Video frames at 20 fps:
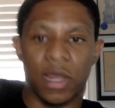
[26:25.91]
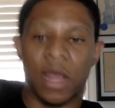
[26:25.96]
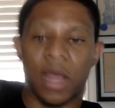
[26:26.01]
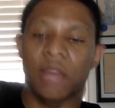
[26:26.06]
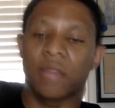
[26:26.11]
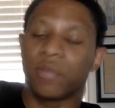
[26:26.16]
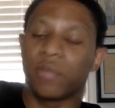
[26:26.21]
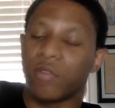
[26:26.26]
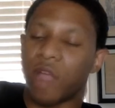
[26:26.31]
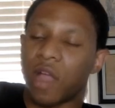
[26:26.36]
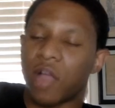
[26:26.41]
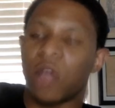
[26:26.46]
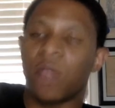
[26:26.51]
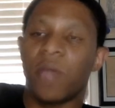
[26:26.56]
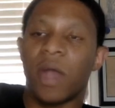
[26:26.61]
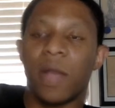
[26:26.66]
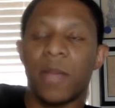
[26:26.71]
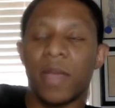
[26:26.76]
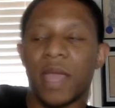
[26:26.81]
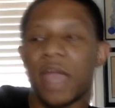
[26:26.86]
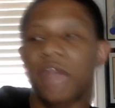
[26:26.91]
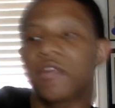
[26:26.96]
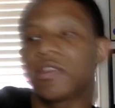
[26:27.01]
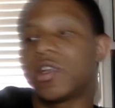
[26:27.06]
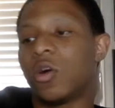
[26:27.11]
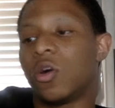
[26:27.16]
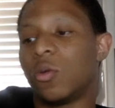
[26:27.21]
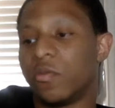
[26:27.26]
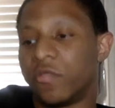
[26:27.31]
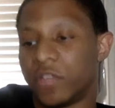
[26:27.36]
Uh, Barack Obama gave us
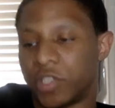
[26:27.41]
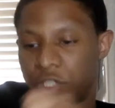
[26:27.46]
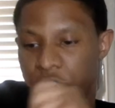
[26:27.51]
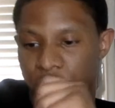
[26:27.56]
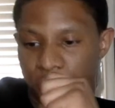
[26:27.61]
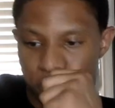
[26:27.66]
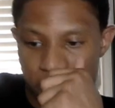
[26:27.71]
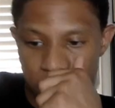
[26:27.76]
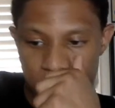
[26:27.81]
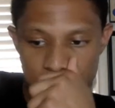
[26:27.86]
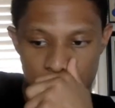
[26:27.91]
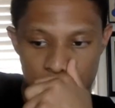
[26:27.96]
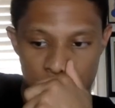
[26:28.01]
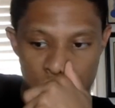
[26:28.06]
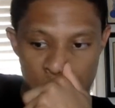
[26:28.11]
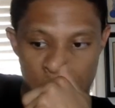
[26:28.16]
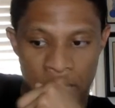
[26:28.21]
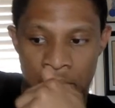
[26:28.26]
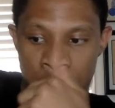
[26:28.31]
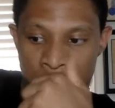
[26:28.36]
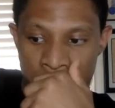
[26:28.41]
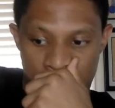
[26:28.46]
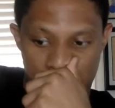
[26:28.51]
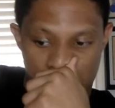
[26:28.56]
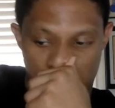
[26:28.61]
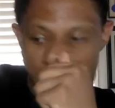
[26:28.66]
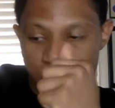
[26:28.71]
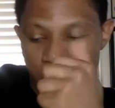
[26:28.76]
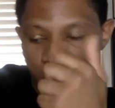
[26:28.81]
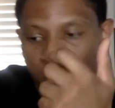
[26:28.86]
hope for sure, but
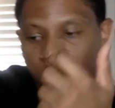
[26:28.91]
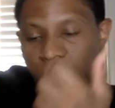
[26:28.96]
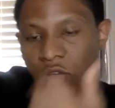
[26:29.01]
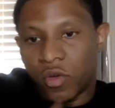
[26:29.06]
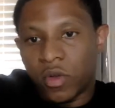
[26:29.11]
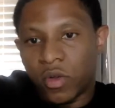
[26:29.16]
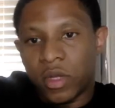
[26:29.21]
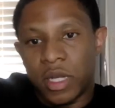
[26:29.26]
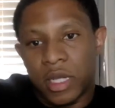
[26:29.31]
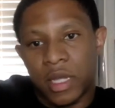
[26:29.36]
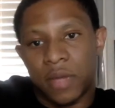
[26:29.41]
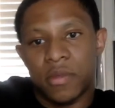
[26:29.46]
I'm gonna go in there.